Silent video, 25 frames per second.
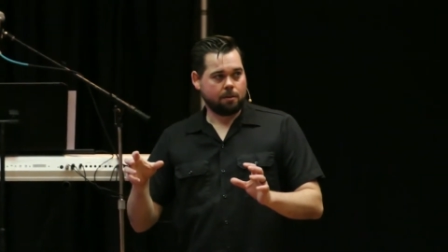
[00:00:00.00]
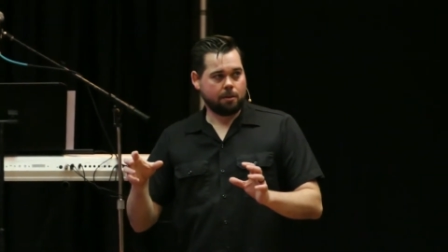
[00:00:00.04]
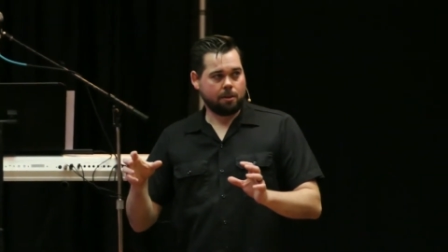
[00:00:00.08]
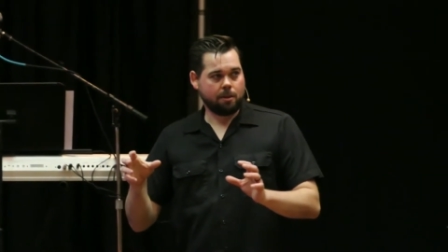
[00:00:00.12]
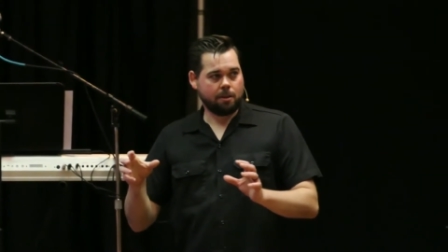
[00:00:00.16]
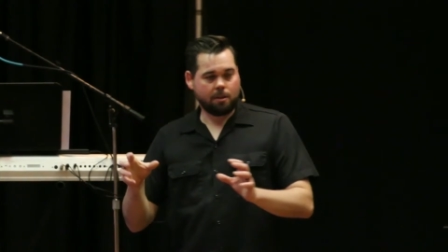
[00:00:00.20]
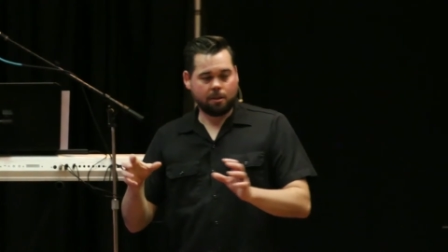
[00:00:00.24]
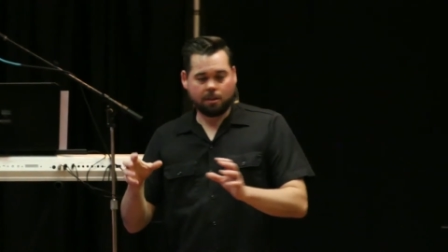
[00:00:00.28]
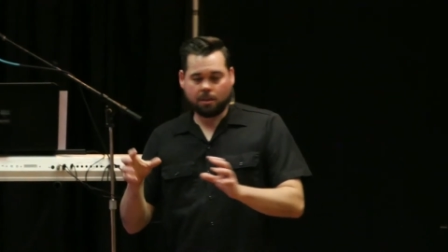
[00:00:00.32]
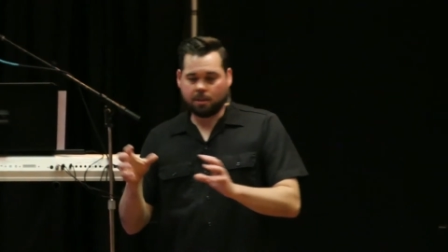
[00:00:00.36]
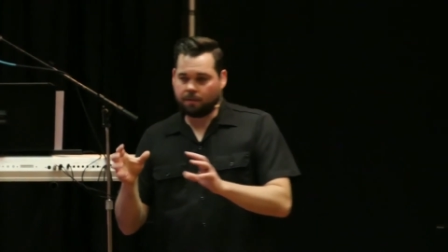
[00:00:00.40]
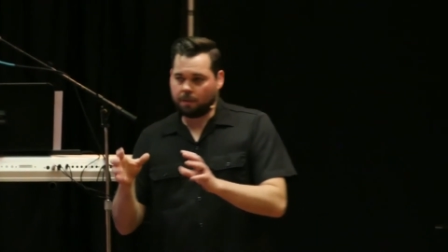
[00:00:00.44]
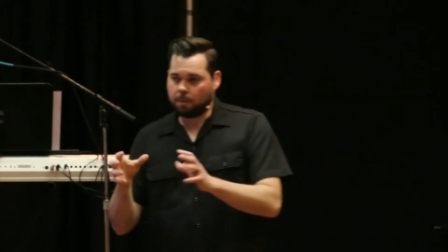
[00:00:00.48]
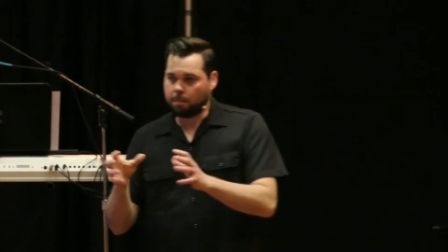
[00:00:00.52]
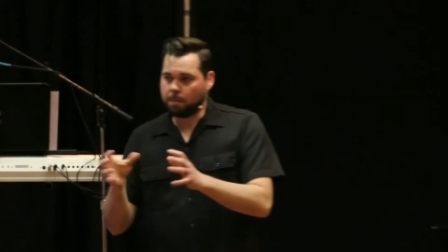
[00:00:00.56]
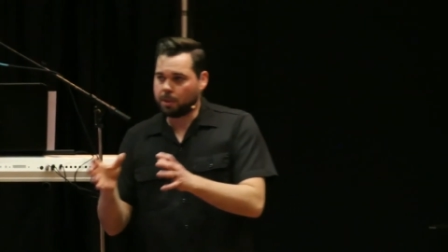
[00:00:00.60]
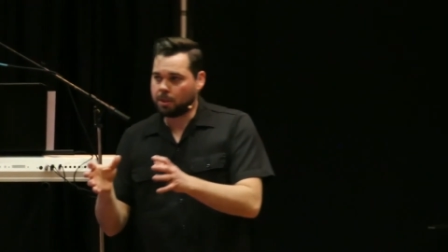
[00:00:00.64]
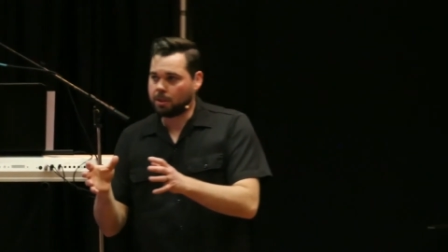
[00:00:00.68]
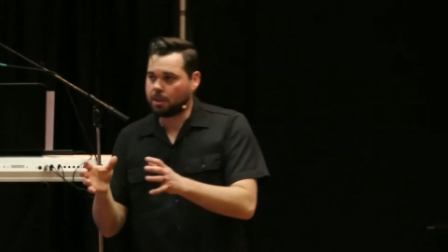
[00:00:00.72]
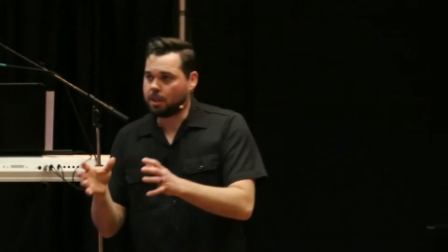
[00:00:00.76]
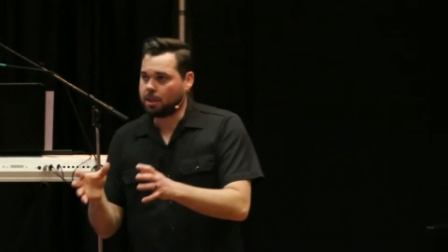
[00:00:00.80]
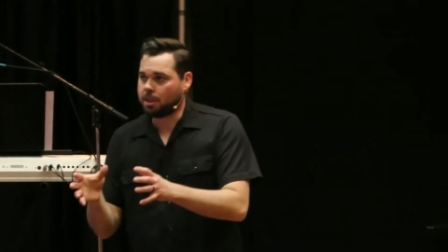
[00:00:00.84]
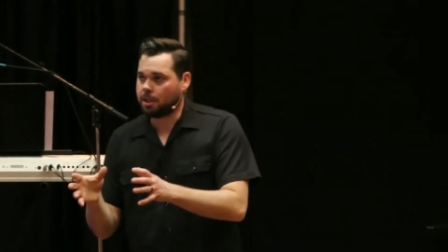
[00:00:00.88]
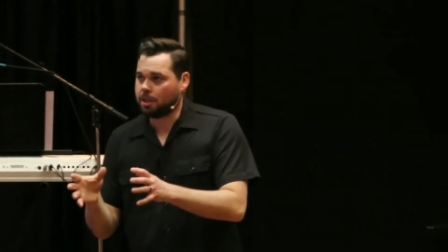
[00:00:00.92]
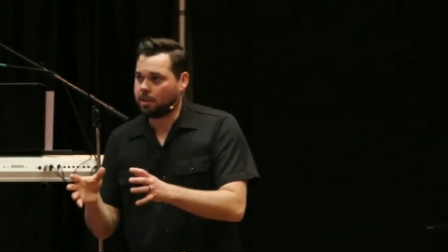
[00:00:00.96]
You're in a different
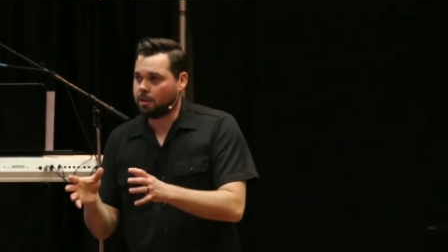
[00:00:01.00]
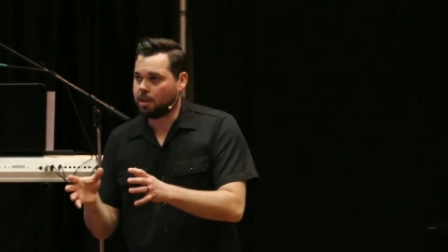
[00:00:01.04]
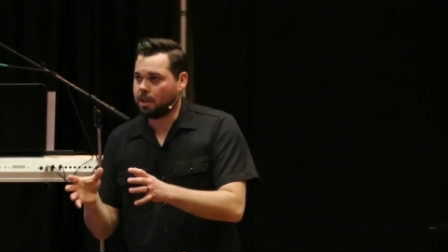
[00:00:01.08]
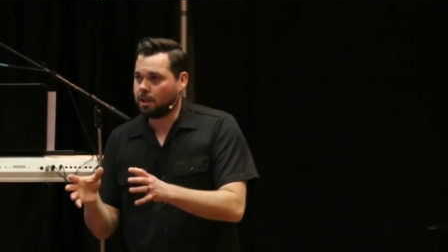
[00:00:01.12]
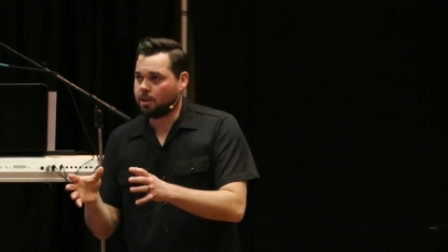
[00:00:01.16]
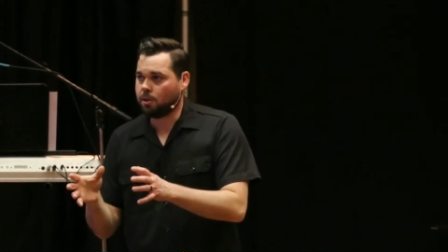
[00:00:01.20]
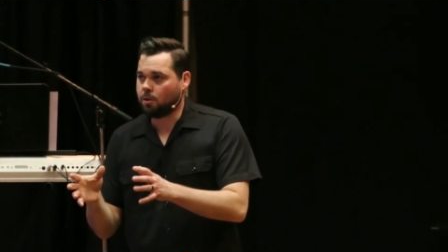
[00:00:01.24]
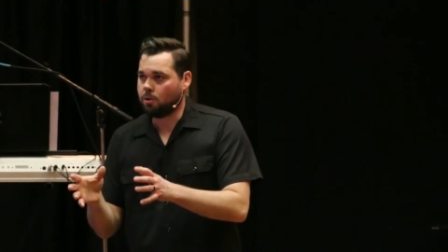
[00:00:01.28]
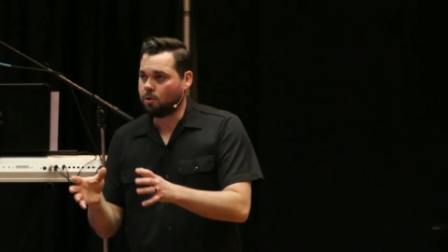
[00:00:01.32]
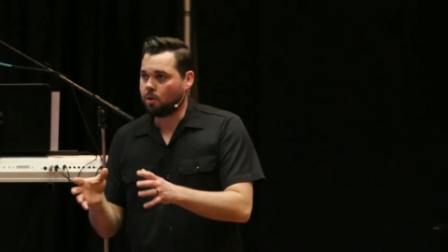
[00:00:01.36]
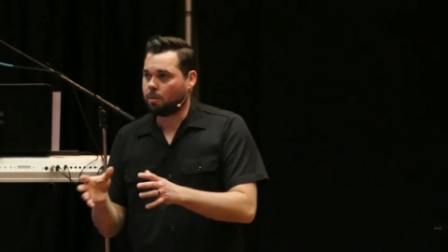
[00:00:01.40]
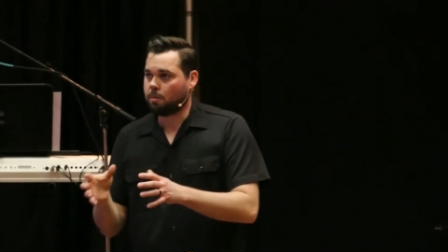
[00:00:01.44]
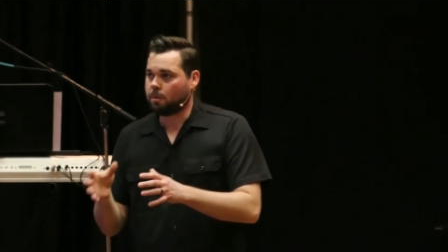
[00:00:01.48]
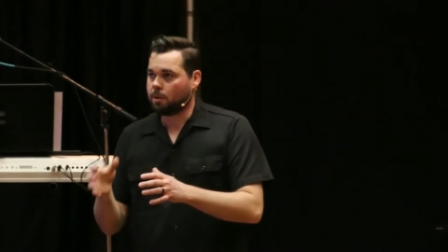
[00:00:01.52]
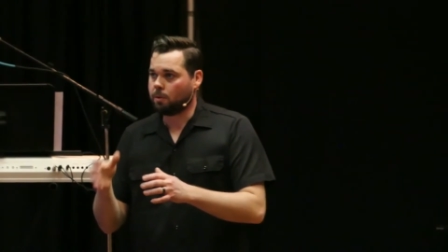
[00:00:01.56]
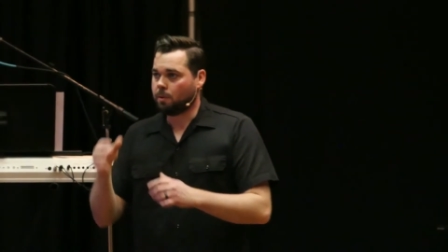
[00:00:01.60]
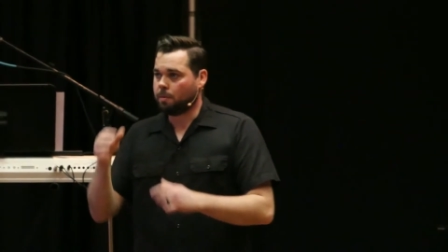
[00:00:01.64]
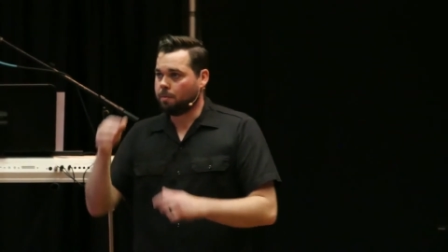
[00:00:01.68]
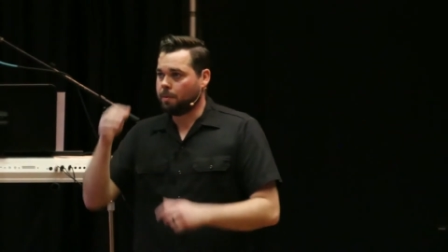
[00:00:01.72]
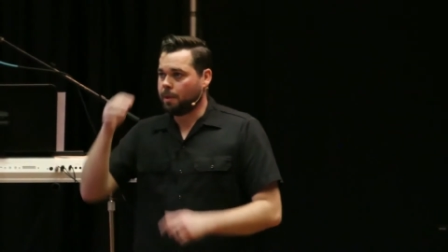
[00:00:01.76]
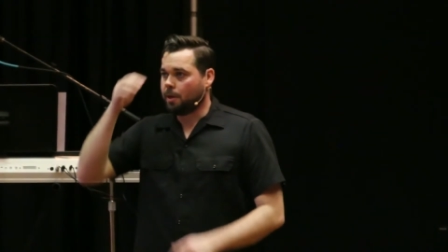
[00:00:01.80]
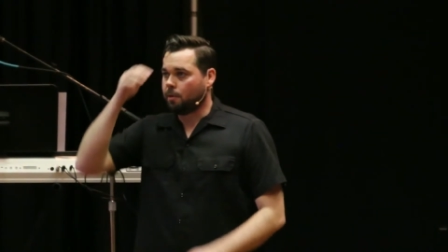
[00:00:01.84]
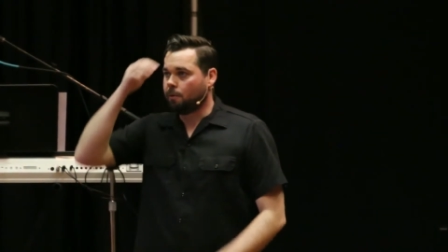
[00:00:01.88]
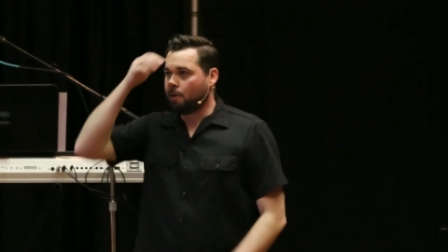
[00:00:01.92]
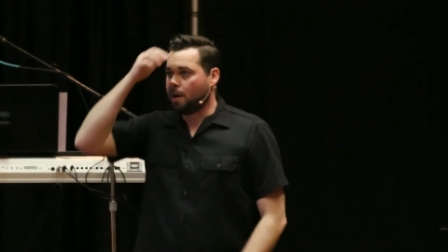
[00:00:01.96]
position than you normally
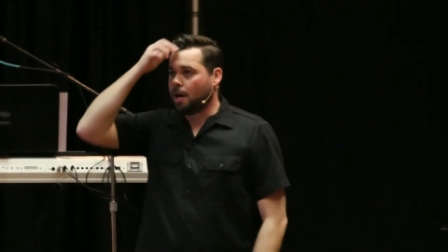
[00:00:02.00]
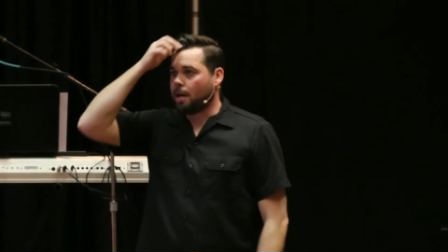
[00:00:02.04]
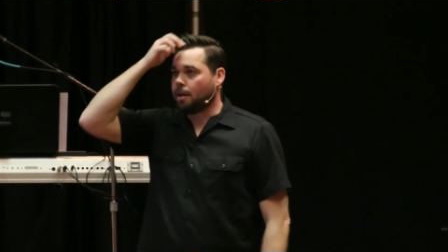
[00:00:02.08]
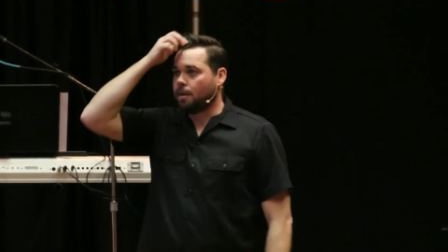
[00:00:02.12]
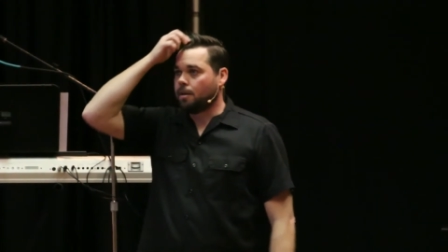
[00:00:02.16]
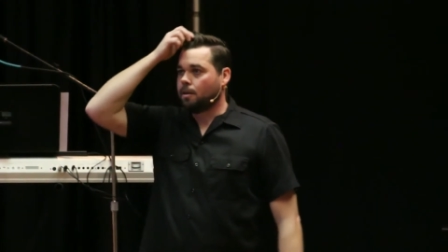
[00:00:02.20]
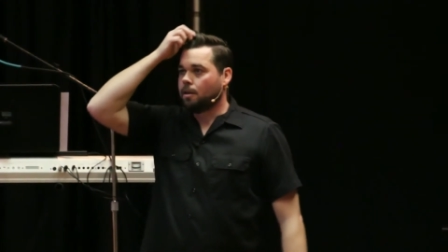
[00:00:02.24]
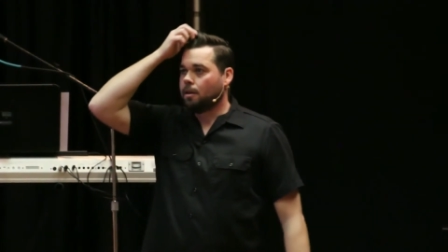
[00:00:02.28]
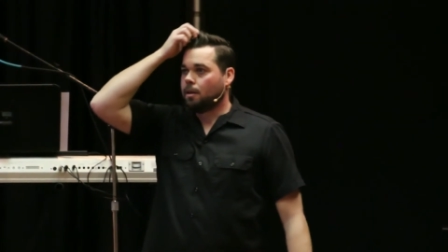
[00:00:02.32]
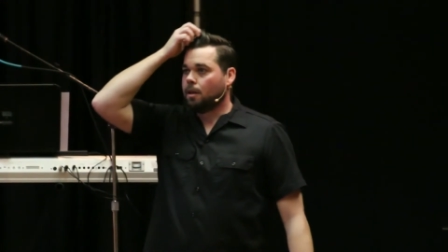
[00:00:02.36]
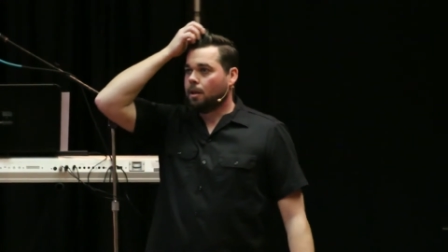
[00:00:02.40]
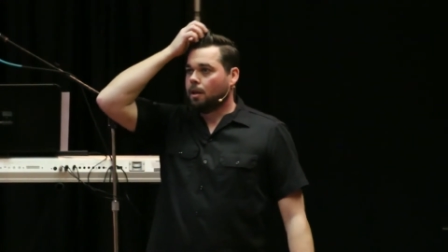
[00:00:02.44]
would be, right?